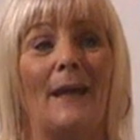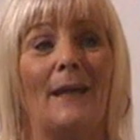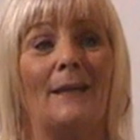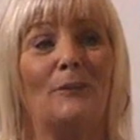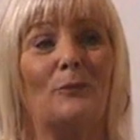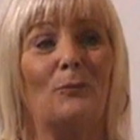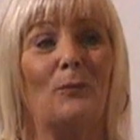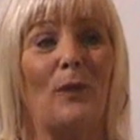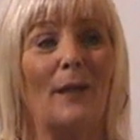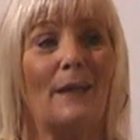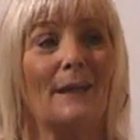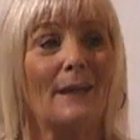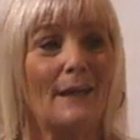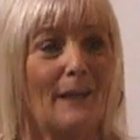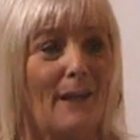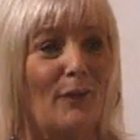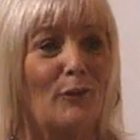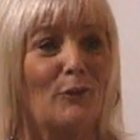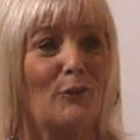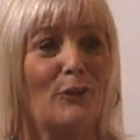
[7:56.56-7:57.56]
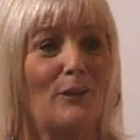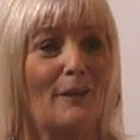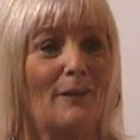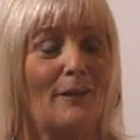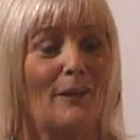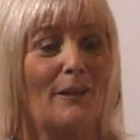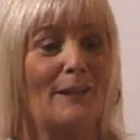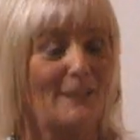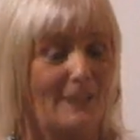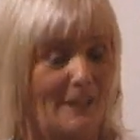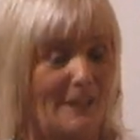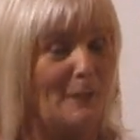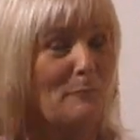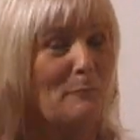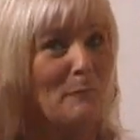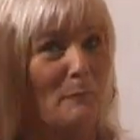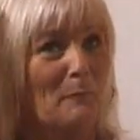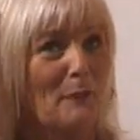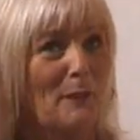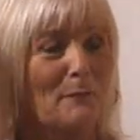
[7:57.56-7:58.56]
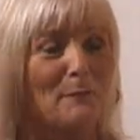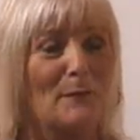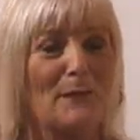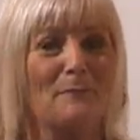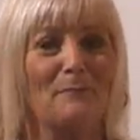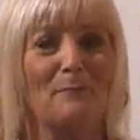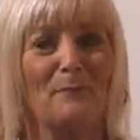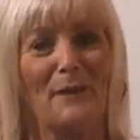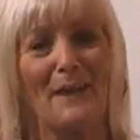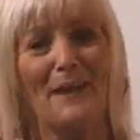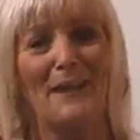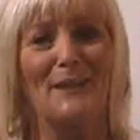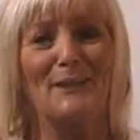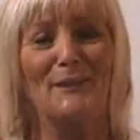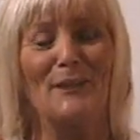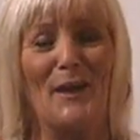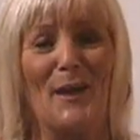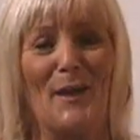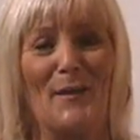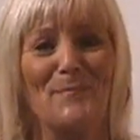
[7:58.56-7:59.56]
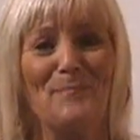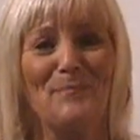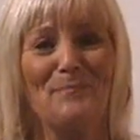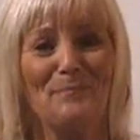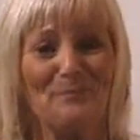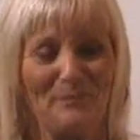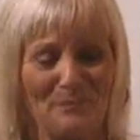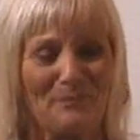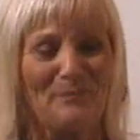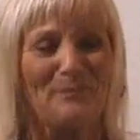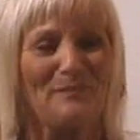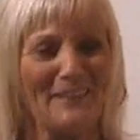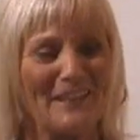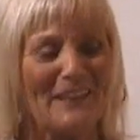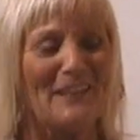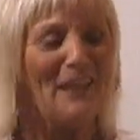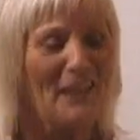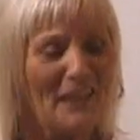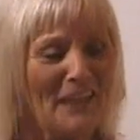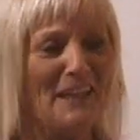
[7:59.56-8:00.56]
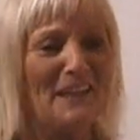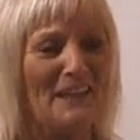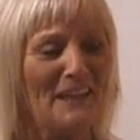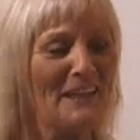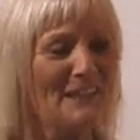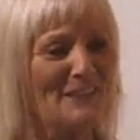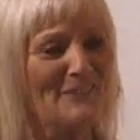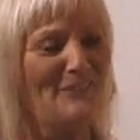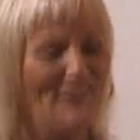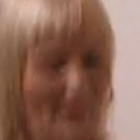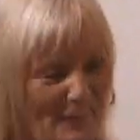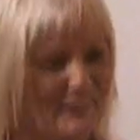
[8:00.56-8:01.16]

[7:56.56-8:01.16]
And White Cloud is, yep, I'm coming. He's keen. He's